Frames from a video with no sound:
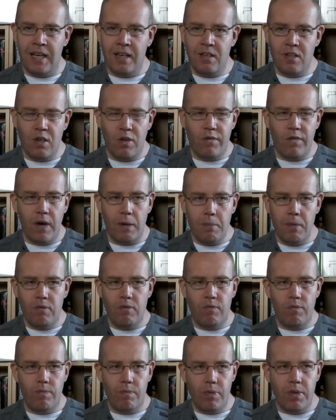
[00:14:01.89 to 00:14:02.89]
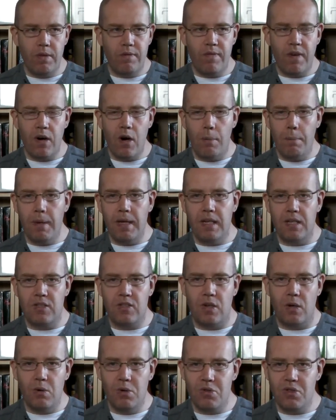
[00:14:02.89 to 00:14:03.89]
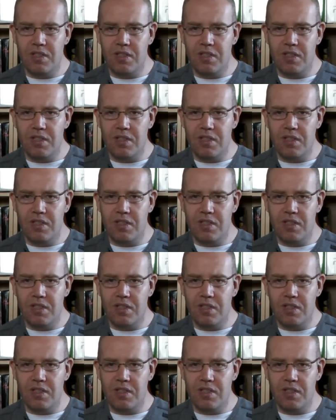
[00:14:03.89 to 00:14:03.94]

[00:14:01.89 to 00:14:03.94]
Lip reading: It just felt me, it felt like being a soldier.